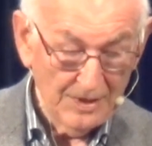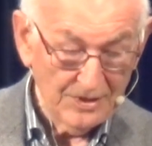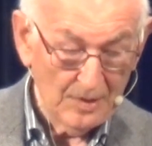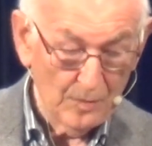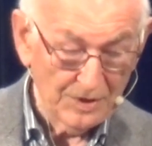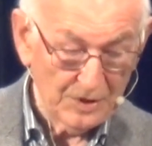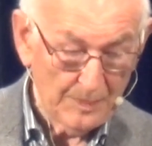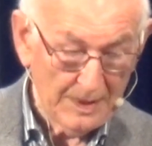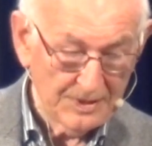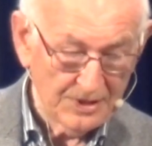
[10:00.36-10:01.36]
So then what does
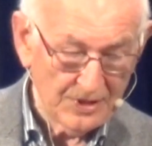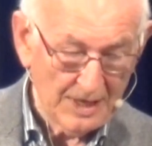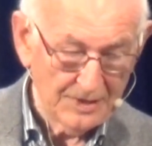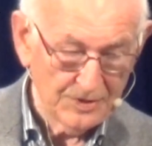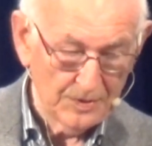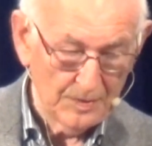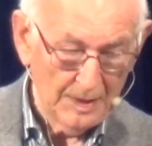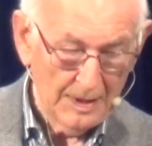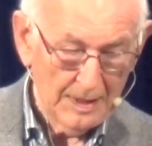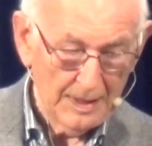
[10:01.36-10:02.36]
Peter say to
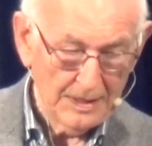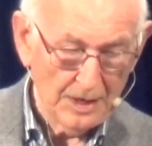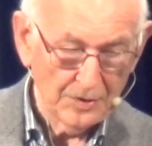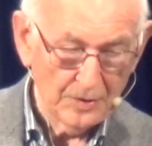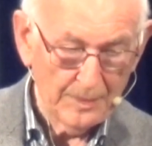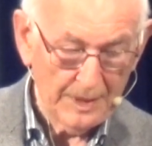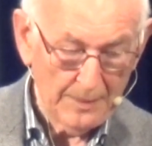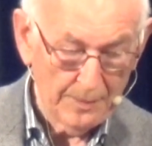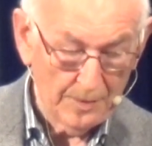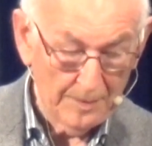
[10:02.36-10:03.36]
the younger
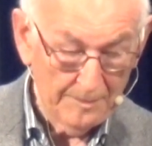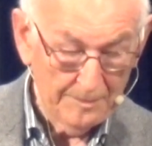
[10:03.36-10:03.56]
people?